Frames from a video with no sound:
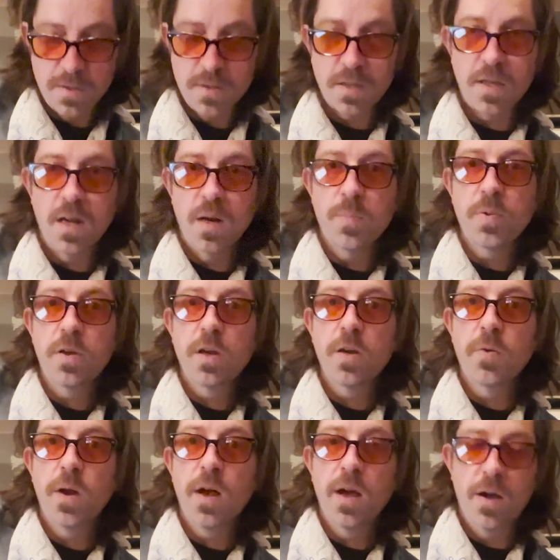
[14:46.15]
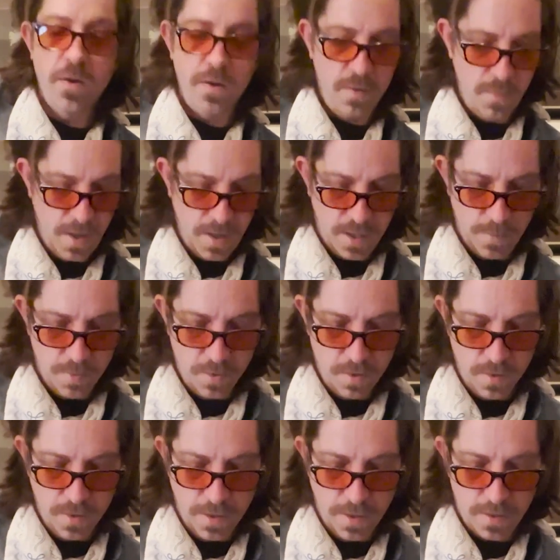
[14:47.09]
kind of play around and make up
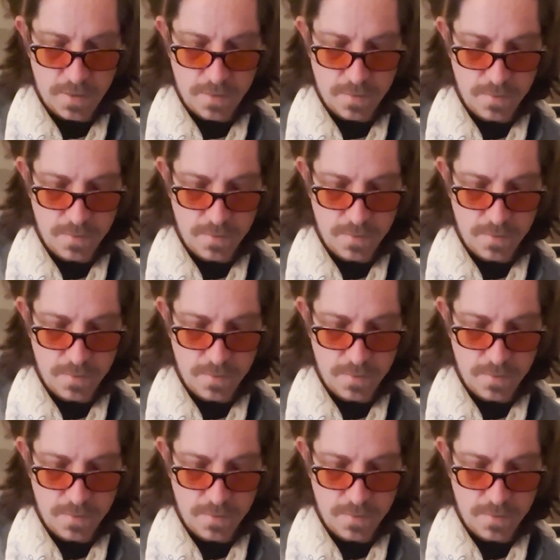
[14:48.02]
little licks.